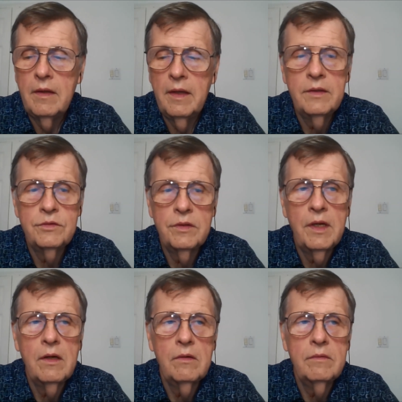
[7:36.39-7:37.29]
As you
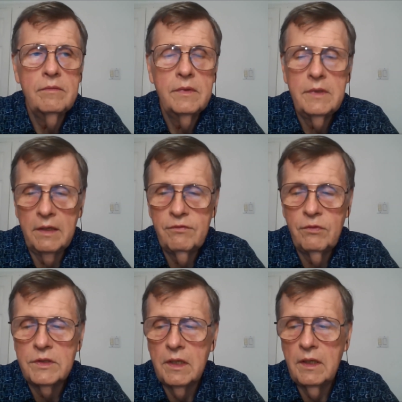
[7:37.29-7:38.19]
know,
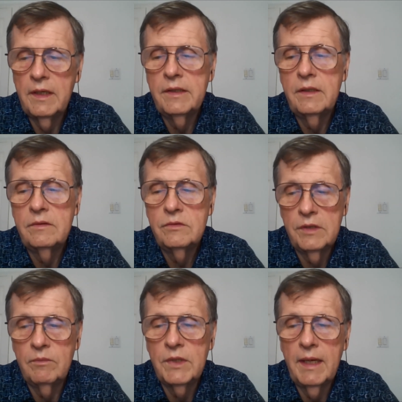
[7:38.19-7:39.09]
unfortunately,
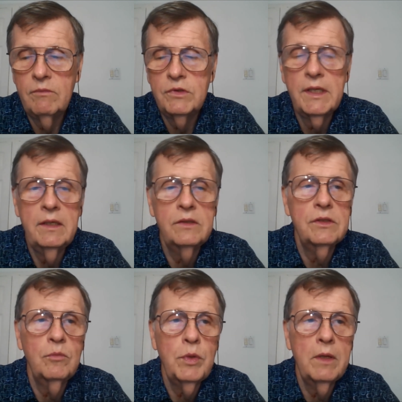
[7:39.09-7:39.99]
sometimes
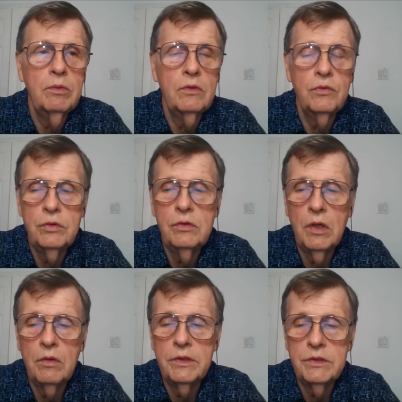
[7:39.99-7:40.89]
innocent people do
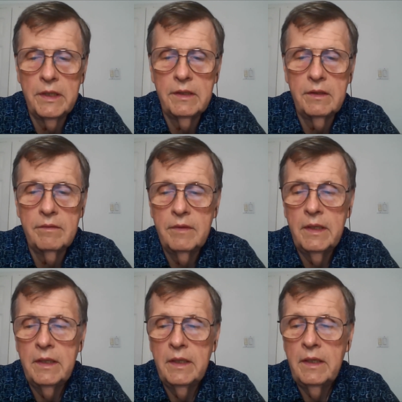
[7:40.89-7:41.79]
go to jail.
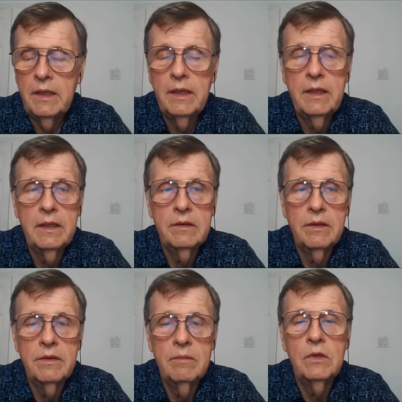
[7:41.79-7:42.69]

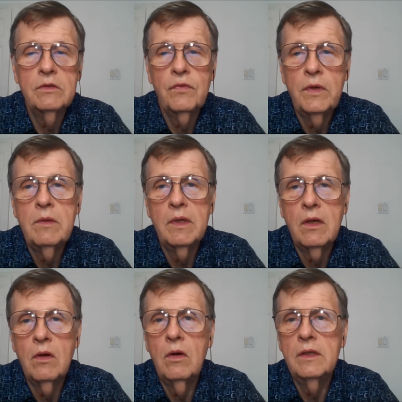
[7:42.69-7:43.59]
And the most
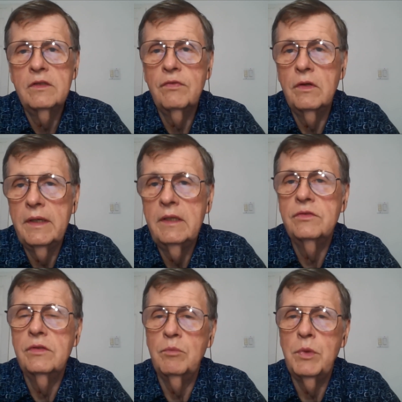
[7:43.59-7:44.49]
frequent cause for
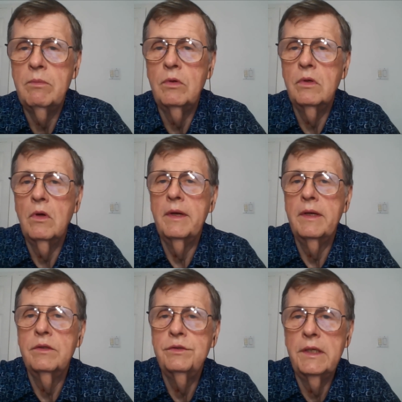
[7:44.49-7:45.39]
innocent people
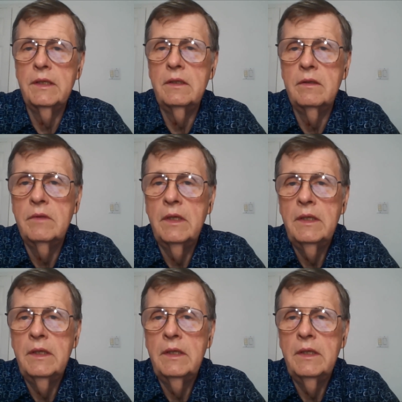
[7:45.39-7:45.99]
going to jail